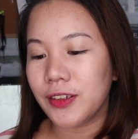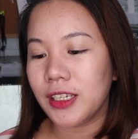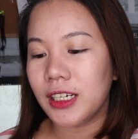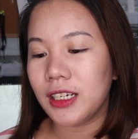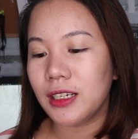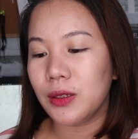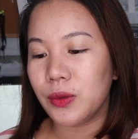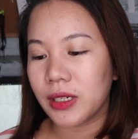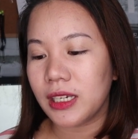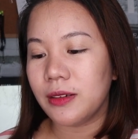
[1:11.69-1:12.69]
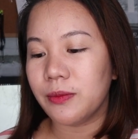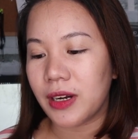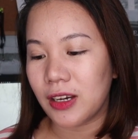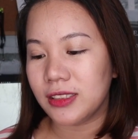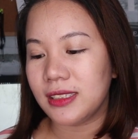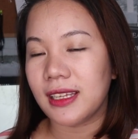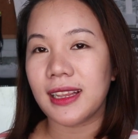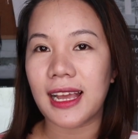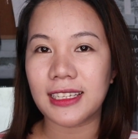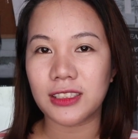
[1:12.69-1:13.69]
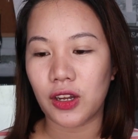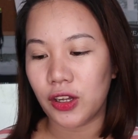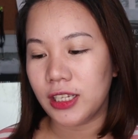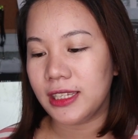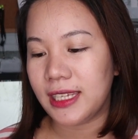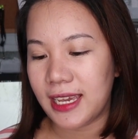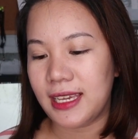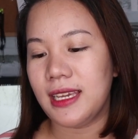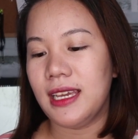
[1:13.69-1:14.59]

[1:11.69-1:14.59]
fuller-looking brows that last all day.